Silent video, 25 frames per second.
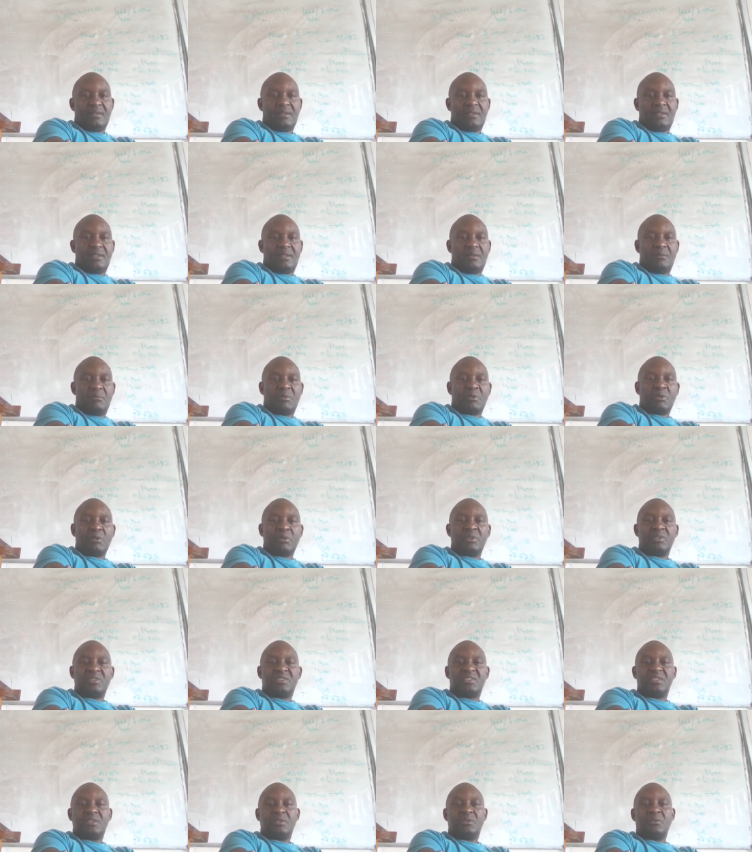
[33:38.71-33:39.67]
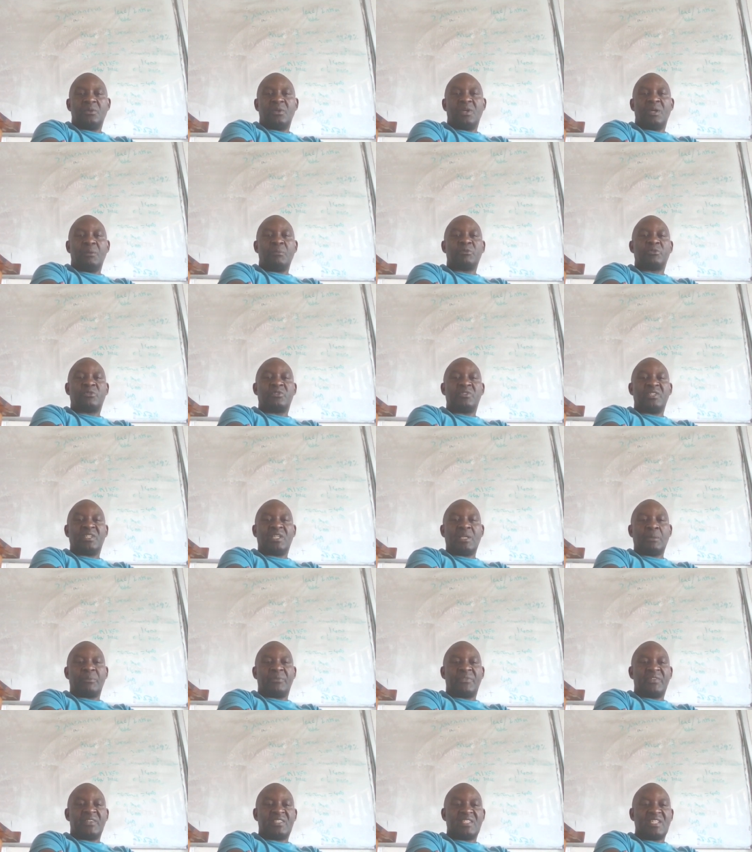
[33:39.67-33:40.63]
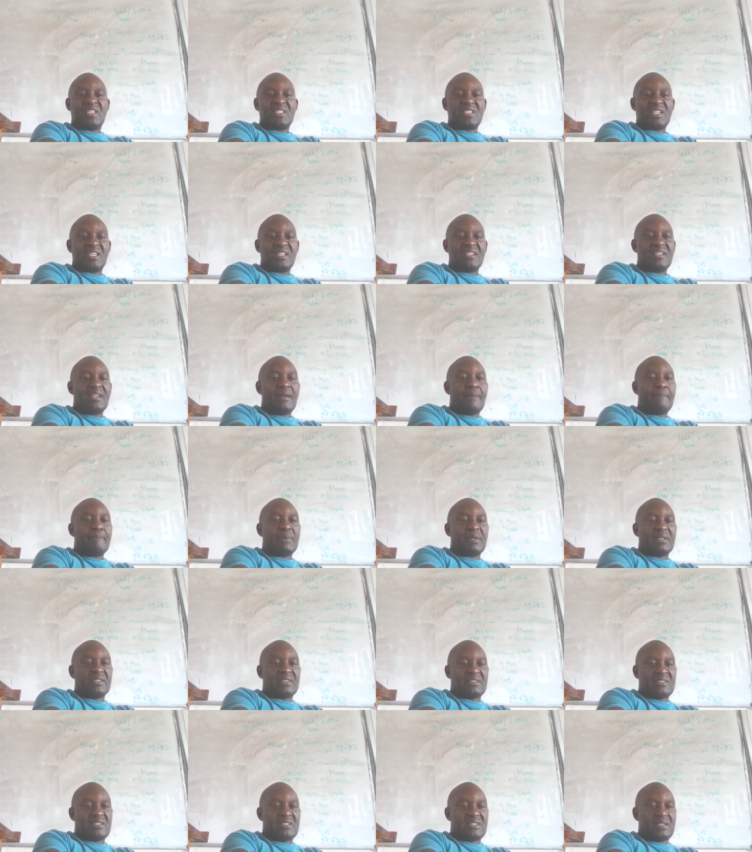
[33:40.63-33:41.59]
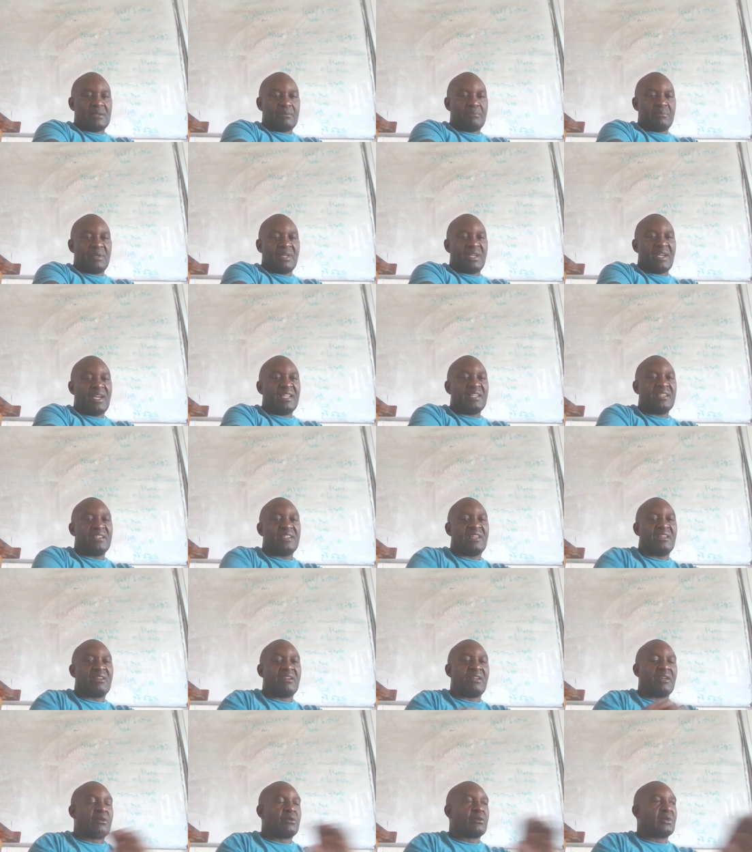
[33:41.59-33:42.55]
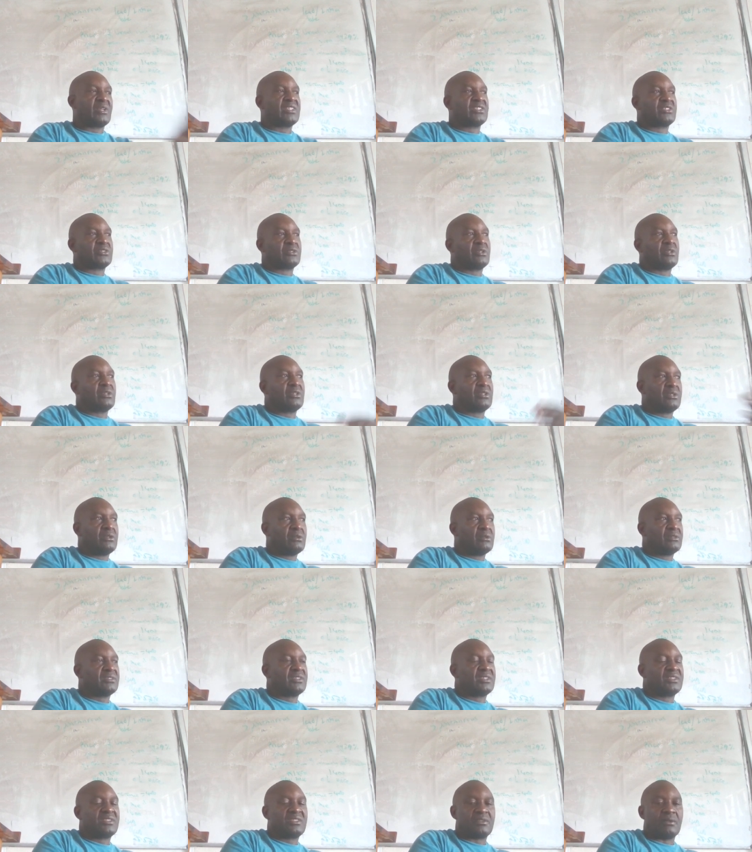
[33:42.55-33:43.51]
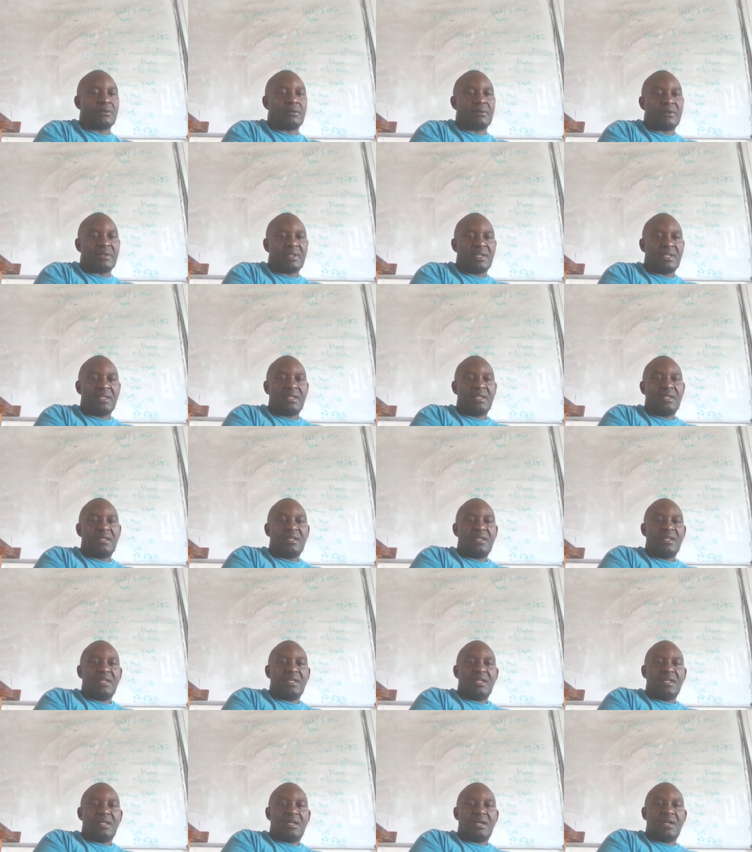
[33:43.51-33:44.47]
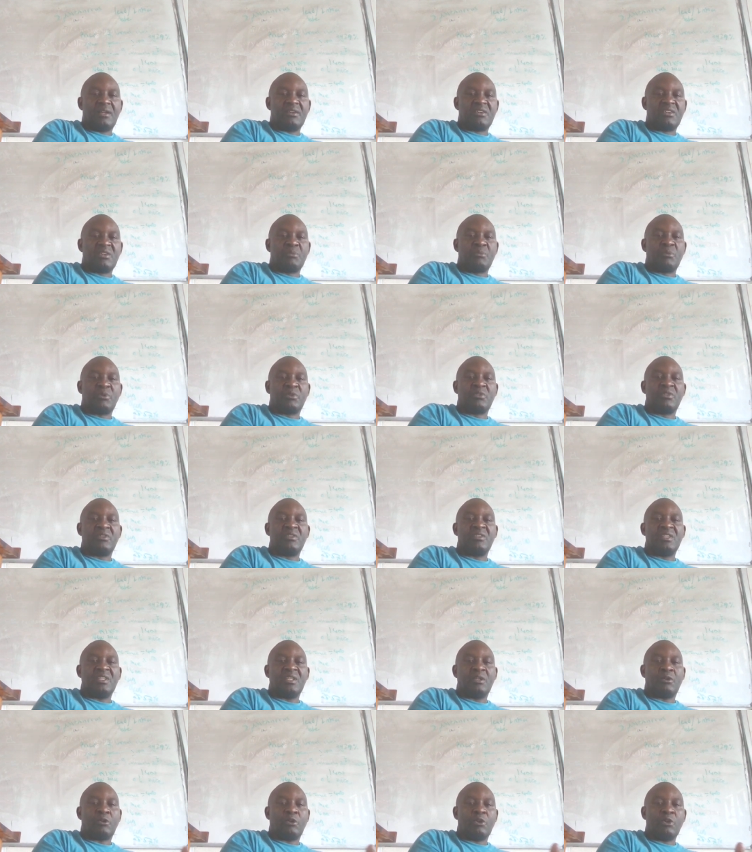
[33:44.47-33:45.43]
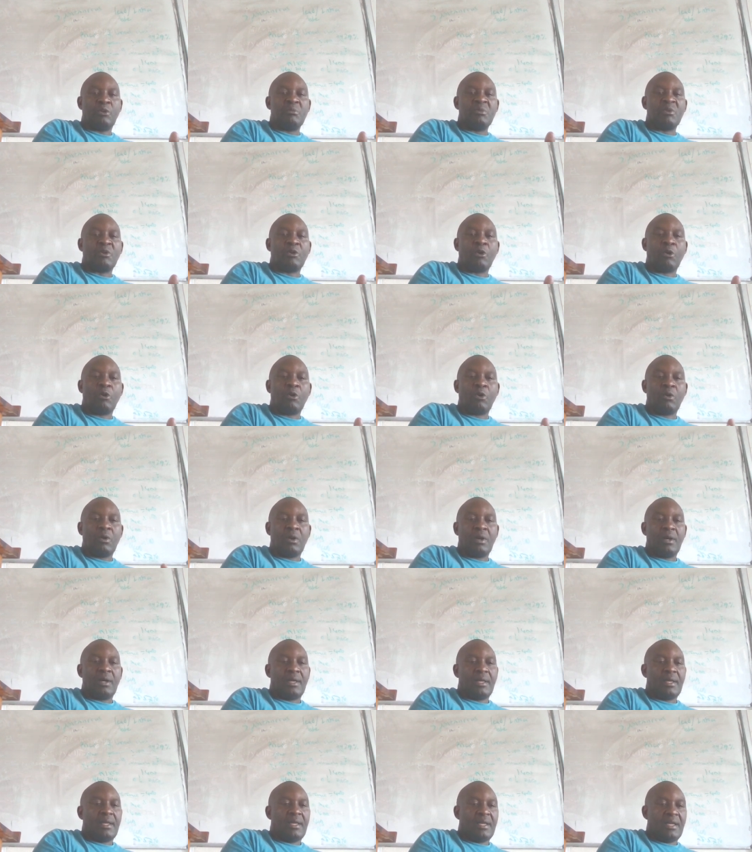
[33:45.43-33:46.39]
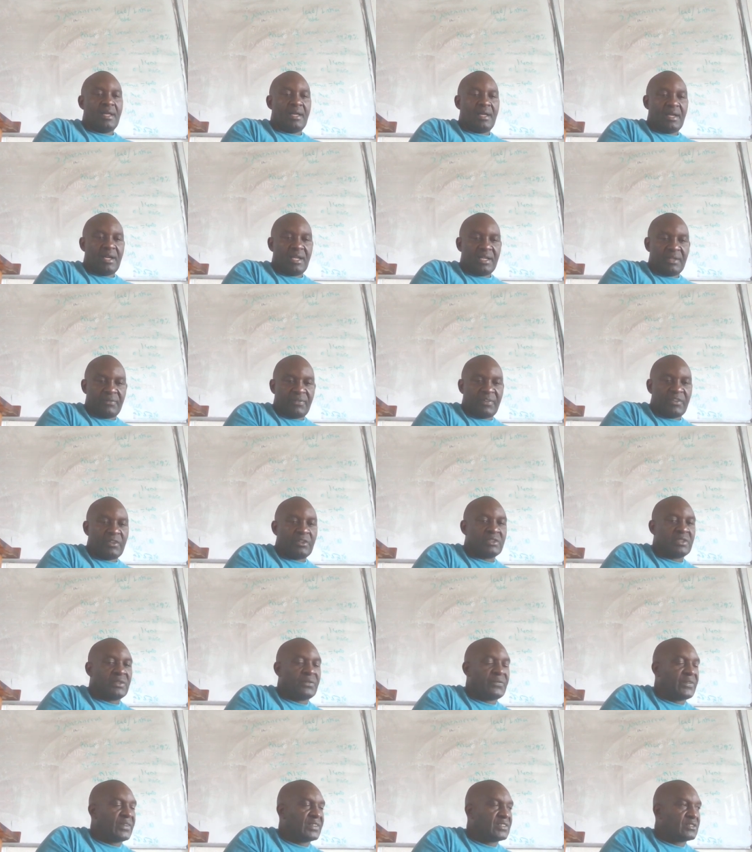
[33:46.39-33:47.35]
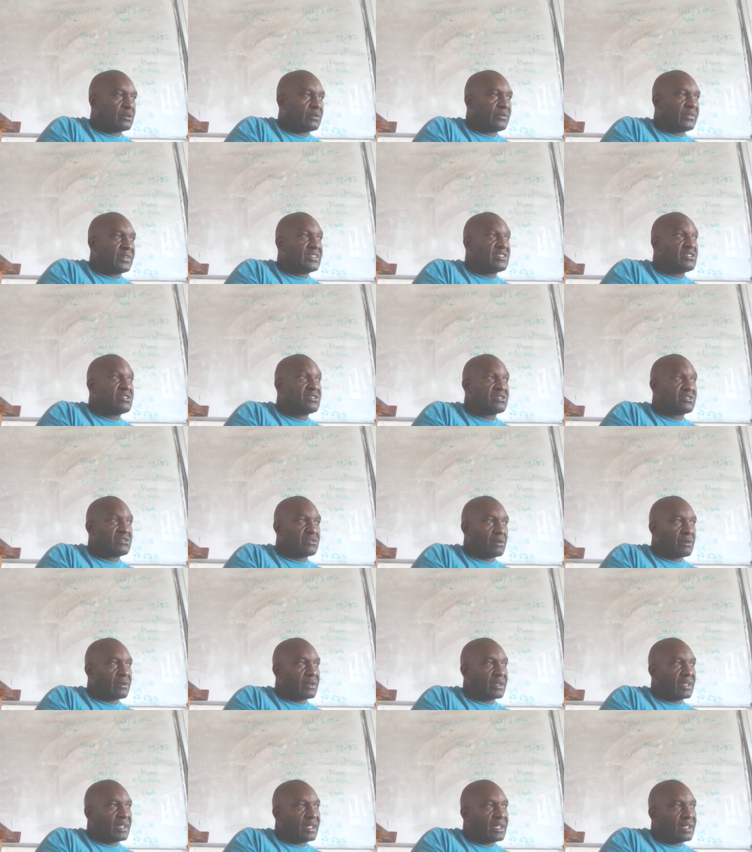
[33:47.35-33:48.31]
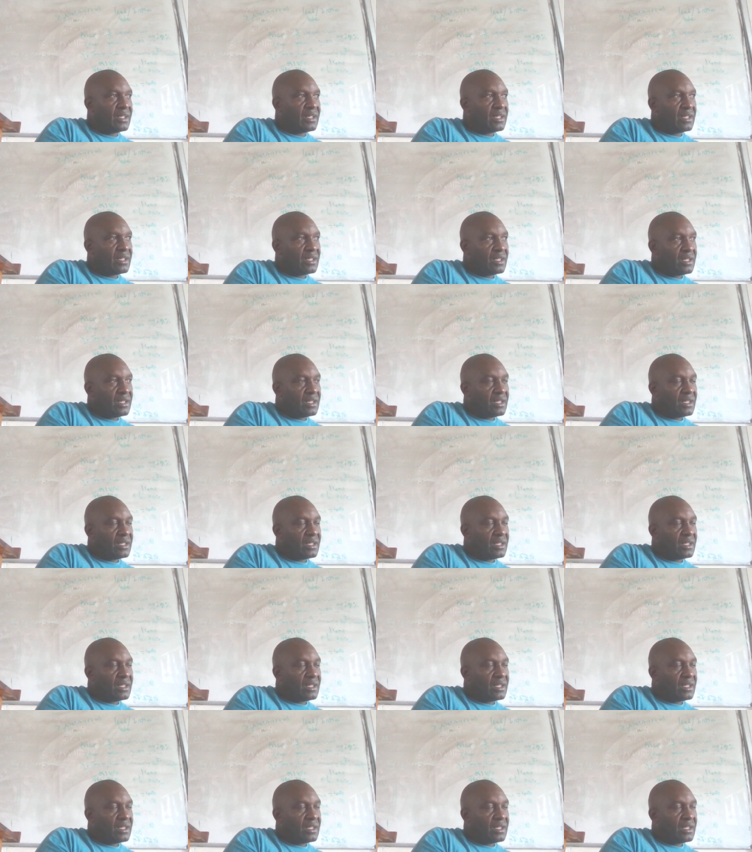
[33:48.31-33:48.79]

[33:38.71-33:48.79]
because you're able to dig up the data and numbers behind regular news story and report on the economical and financial effects of the news story.